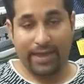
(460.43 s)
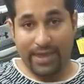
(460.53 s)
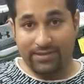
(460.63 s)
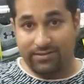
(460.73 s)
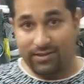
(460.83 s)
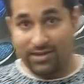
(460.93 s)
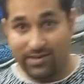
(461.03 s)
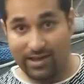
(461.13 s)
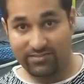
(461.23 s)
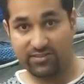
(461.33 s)
it
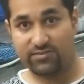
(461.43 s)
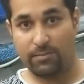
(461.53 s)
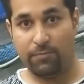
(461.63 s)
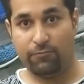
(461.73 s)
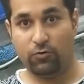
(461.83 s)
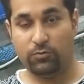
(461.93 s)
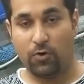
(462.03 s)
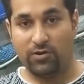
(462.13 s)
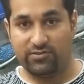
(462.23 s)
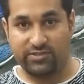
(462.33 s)
enhances the
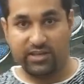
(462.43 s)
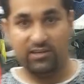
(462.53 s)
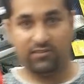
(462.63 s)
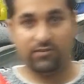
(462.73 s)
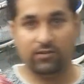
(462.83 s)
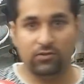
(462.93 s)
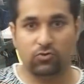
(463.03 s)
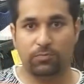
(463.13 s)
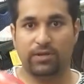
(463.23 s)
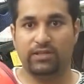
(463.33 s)
footballer's skills
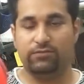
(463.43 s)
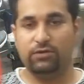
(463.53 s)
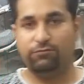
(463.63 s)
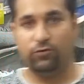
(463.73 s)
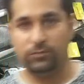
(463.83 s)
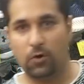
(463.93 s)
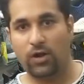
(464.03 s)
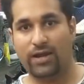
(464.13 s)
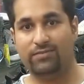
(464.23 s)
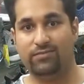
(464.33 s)
to play the
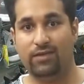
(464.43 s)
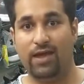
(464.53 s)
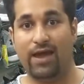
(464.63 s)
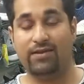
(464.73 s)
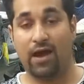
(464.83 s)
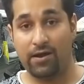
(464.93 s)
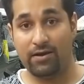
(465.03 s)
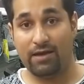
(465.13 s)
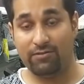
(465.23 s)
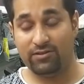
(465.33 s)
football at higher
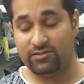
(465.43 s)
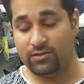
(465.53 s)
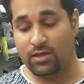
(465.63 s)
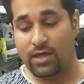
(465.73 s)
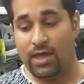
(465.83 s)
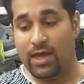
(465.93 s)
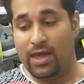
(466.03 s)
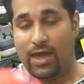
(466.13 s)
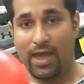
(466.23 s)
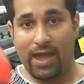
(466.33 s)
levels,
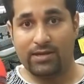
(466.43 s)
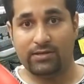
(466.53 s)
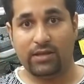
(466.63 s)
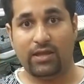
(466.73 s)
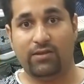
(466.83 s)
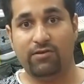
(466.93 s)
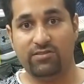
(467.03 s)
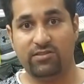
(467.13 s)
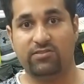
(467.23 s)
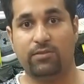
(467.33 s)
and it
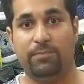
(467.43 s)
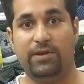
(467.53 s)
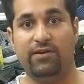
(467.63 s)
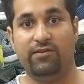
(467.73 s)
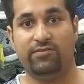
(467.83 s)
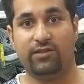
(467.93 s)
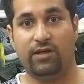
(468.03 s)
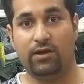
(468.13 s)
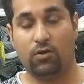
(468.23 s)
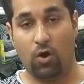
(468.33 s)
increases the player's
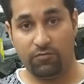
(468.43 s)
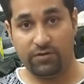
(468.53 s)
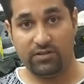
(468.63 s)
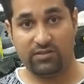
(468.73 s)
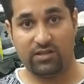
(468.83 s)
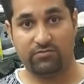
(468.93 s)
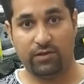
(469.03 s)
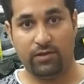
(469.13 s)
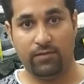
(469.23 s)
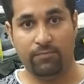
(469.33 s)
confidence as
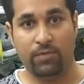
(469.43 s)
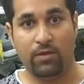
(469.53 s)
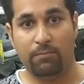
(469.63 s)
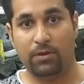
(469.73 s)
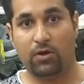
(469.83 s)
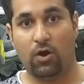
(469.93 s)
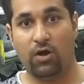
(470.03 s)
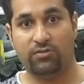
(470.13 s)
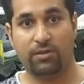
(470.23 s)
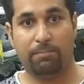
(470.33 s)
well,
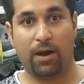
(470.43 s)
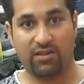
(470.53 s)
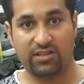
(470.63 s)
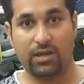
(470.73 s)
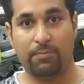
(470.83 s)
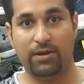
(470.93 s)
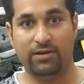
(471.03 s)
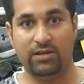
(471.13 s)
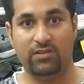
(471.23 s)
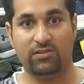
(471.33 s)
because the passing
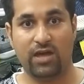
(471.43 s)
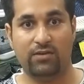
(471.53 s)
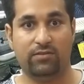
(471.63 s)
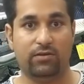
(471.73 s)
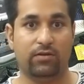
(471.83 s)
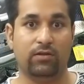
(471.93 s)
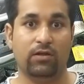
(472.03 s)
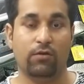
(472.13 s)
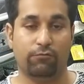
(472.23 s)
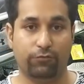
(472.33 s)
abilities and the
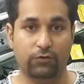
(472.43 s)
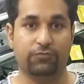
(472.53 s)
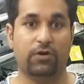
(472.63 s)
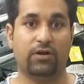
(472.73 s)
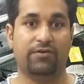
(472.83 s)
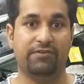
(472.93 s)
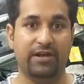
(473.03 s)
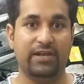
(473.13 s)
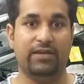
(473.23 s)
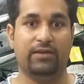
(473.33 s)
footwork
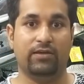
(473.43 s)
really